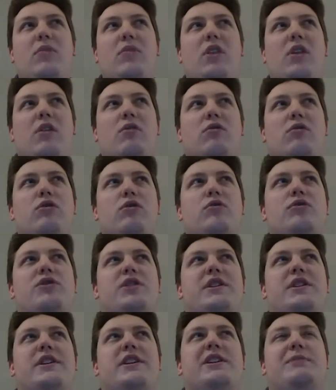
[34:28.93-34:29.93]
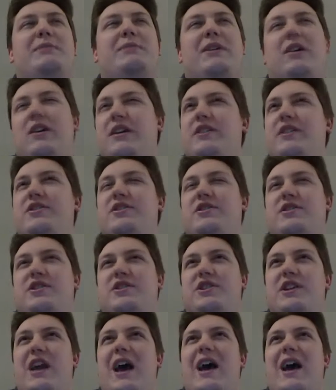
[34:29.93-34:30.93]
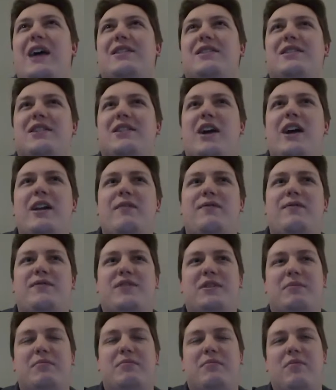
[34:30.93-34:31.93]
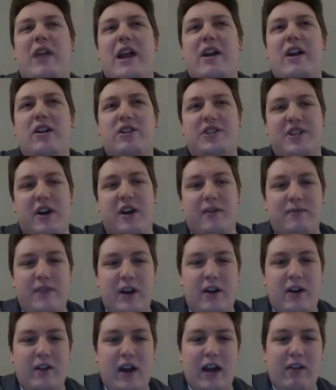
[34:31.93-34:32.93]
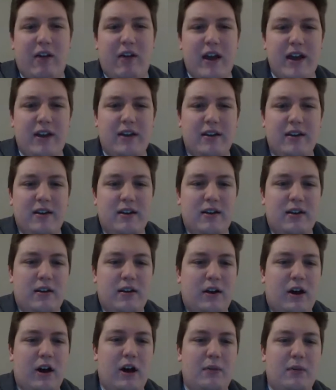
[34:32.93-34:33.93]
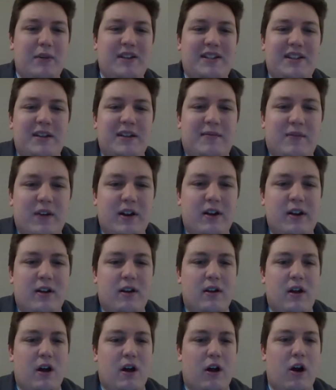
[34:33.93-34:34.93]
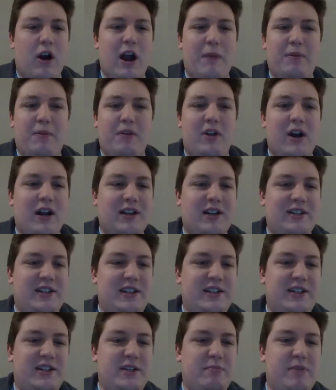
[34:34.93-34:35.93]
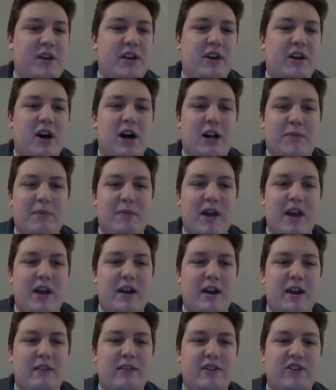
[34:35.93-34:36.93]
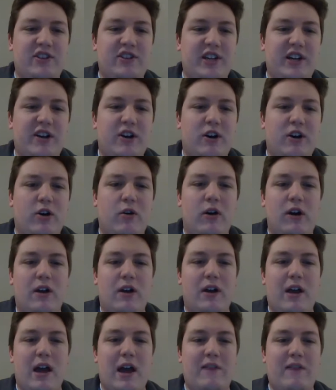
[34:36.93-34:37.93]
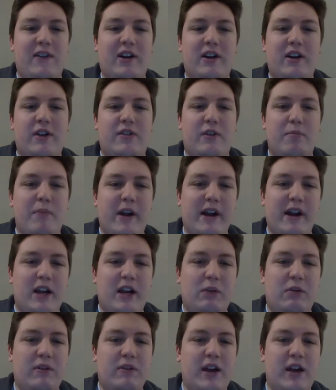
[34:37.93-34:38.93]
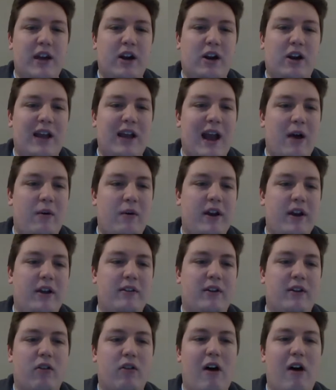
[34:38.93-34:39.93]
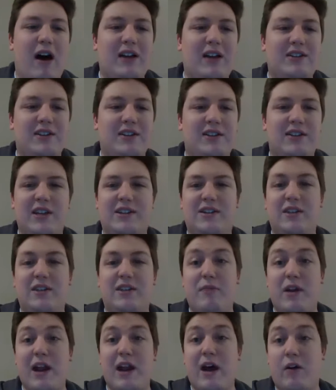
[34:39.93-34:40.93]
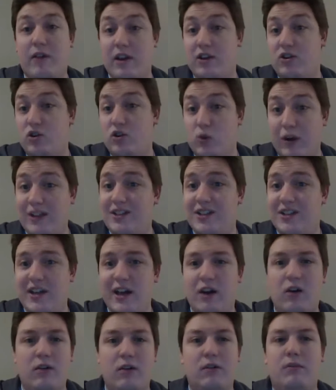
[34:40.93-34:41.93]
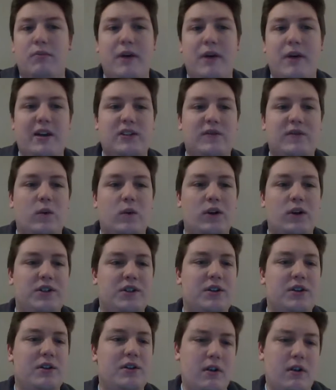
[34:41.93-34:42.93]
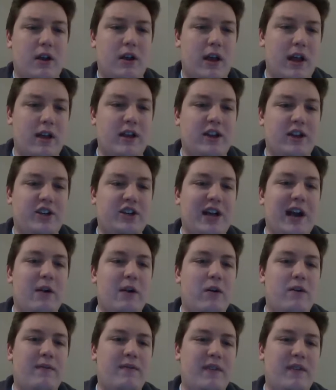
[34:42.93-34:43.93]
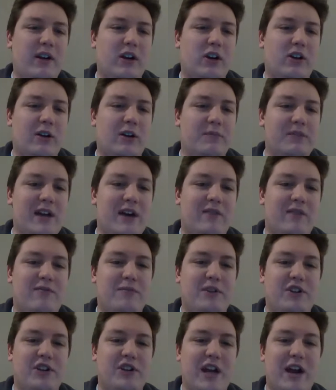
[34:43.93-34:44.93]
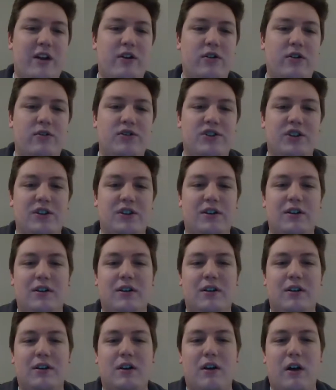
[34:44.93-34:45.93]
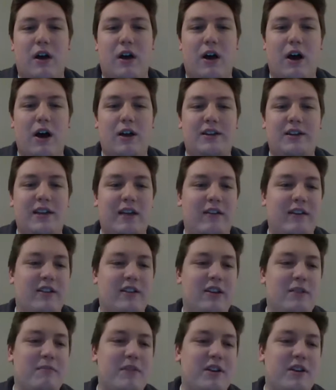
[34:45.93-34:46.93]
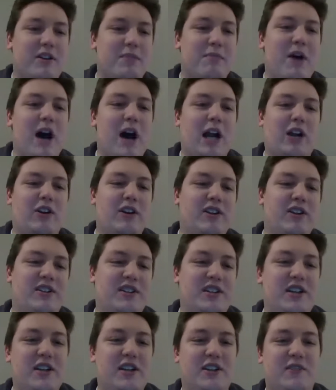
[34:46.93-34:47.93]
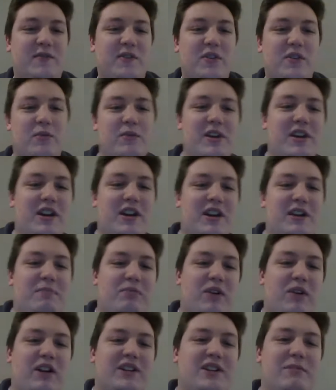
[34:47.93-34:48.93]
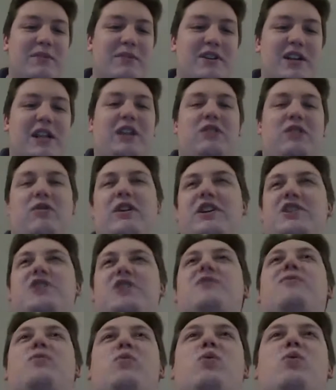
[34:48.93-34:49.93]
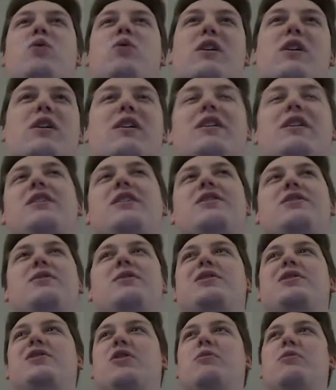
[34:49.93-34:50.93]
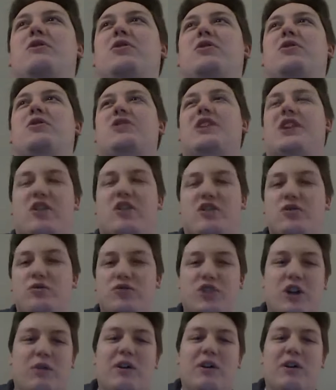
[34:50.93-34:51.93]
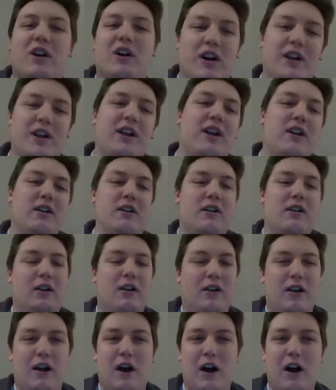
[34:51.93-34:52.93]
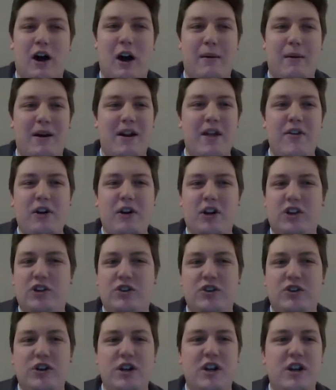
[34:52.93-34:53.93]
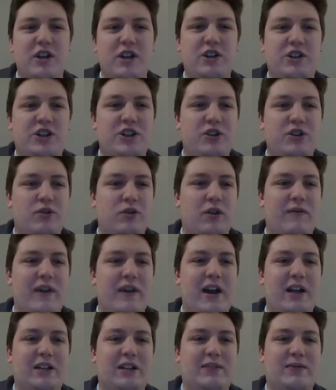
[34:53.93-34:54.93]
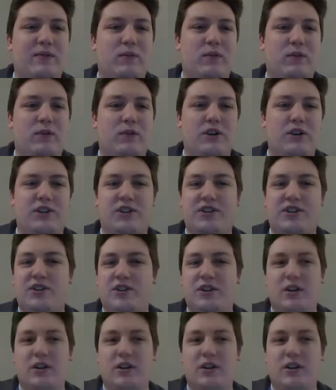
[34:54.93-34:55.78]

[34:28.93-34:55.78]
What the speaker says: lose the experience that she has. It's kind of some layered stuff there that I like. It's different. Our epilogue sees the Peacock Man and the Xeno having another meeting where they are counting their losses, as they've been now hit twice now by X-Force. And a shadowy figure comes out from the shadows, telling them that democracy is for the weak, and he brings them a declaration of war. So it's almost like a coup's going on here. Another good issue of X-Force.